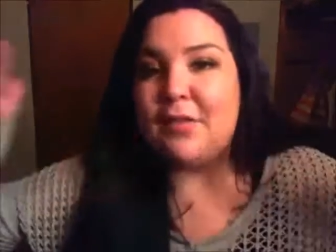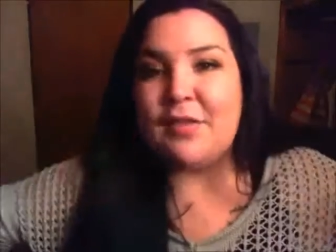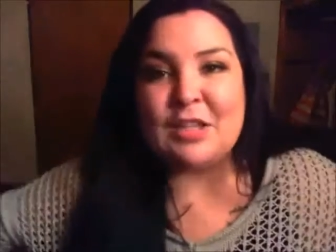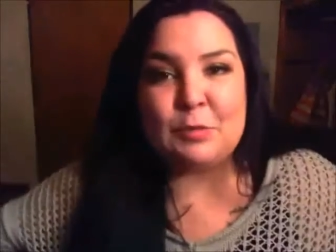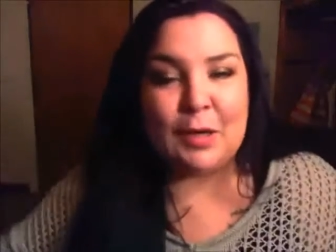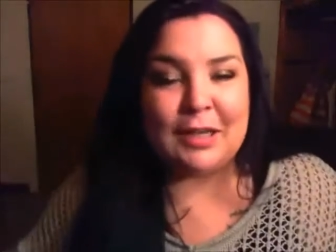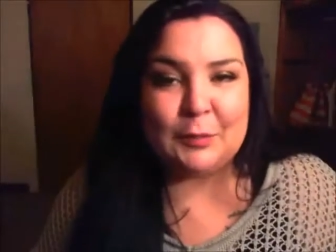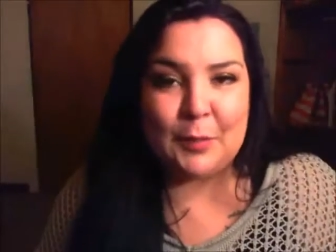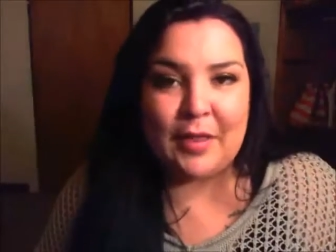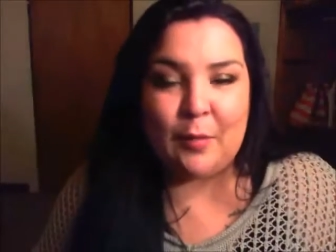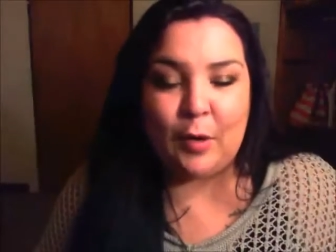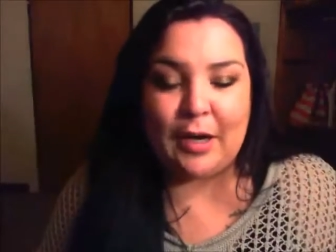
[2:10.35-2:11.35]
Things work out the
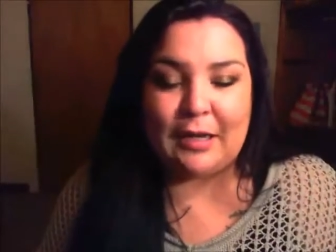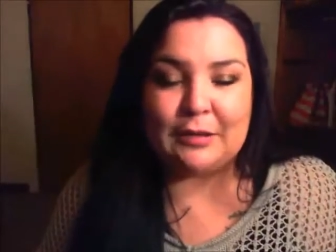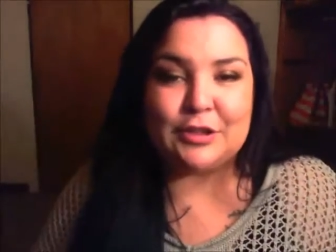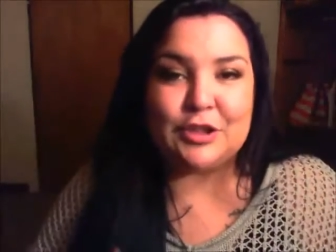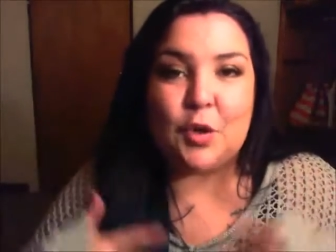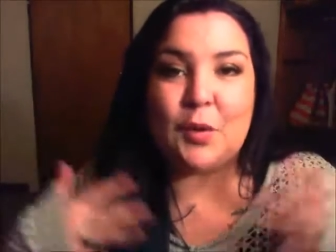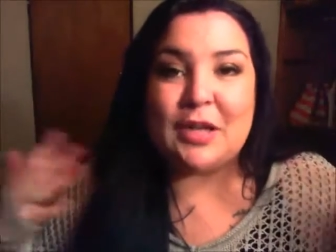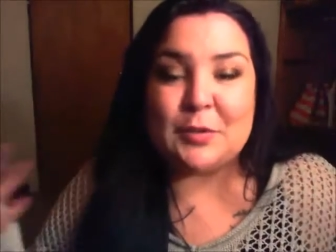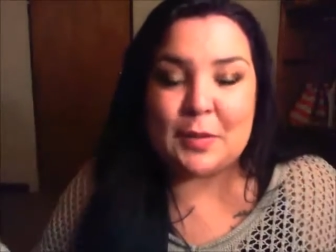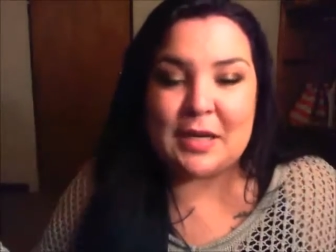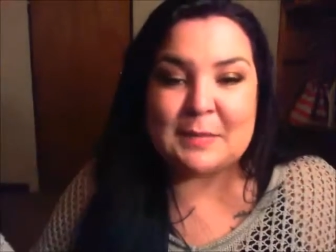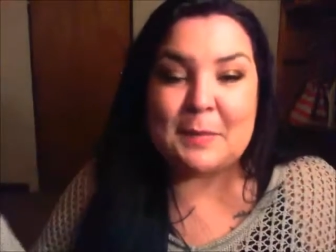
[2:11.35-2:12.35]
way they work out, so it
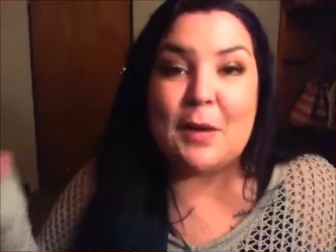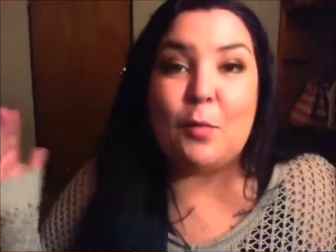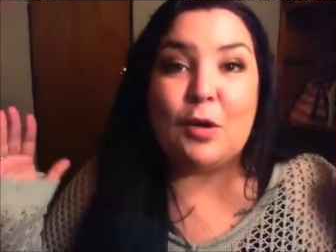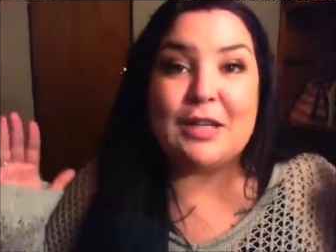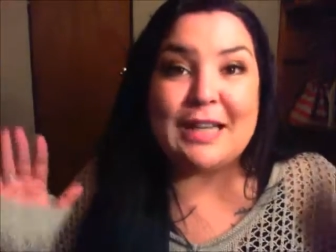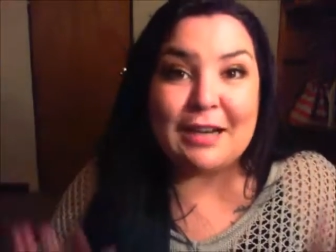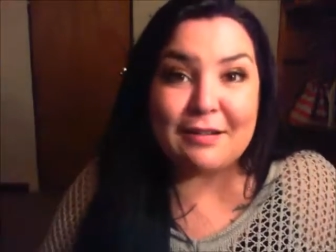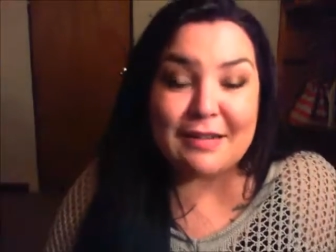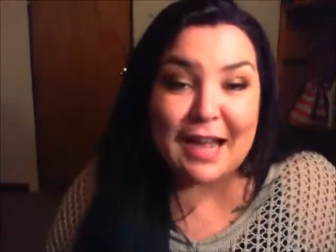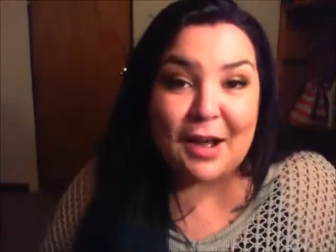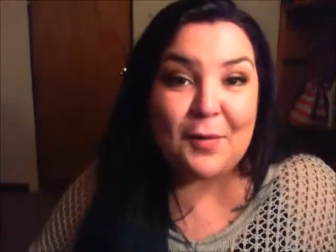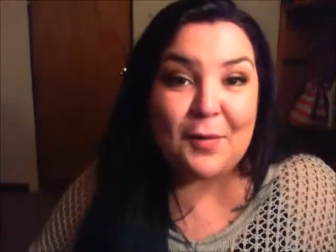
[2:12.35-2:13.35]
is what it is. But we're here
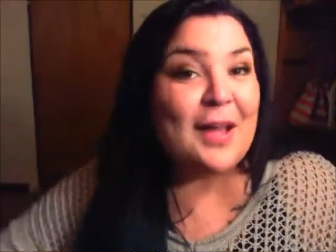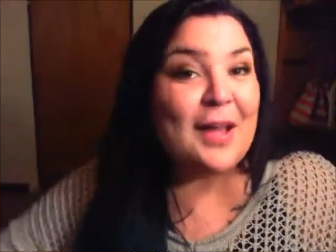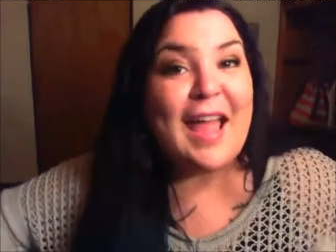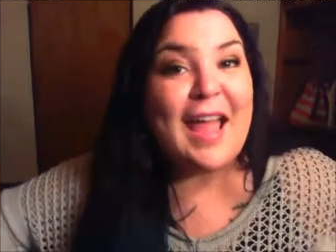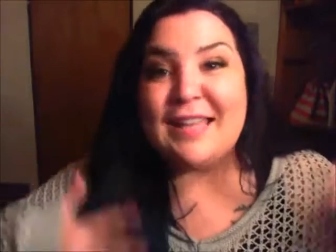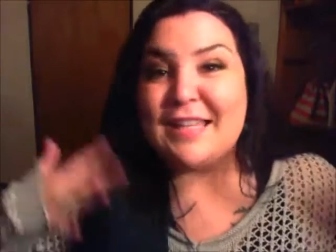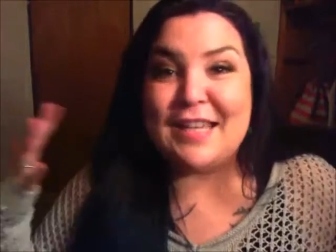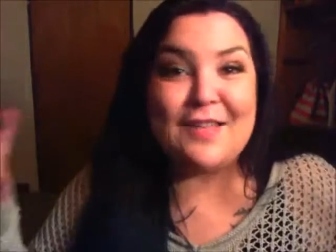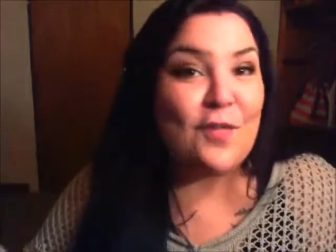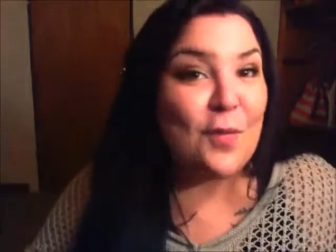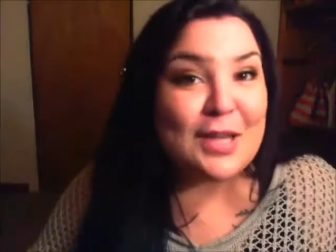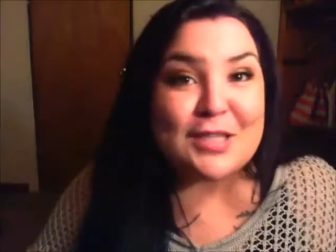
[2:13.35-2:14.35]
now, and the
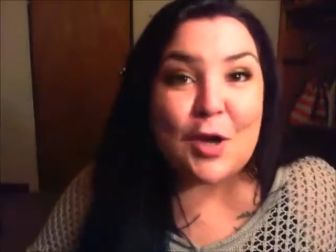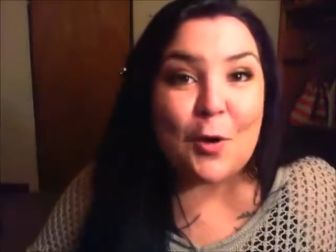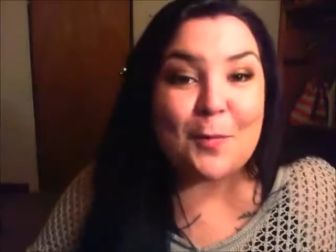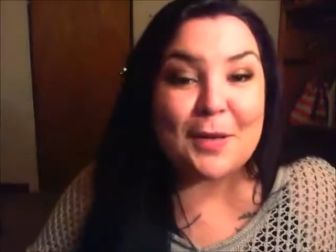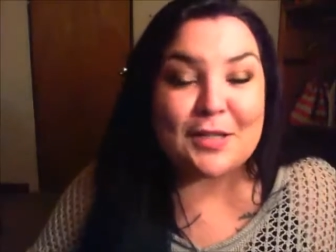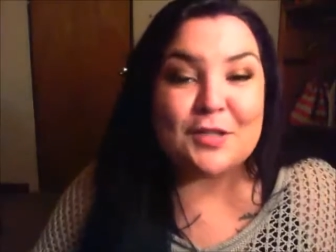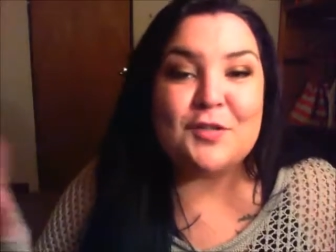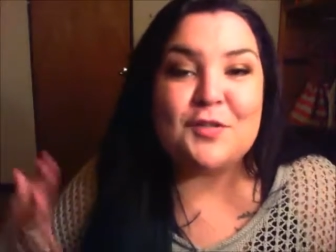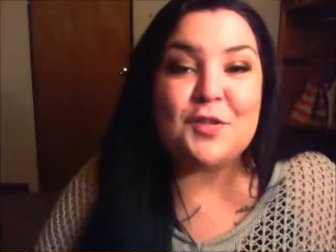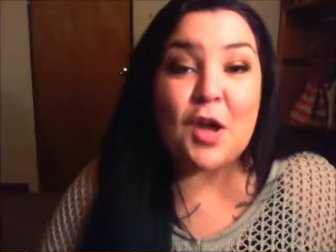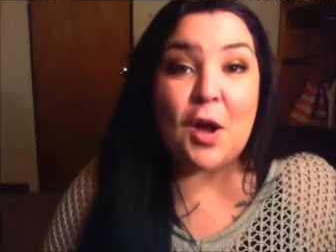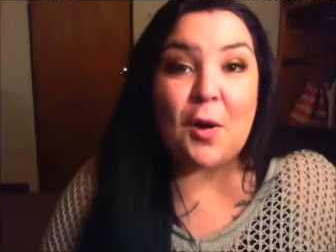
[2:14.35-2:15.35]
giveaway's open. So,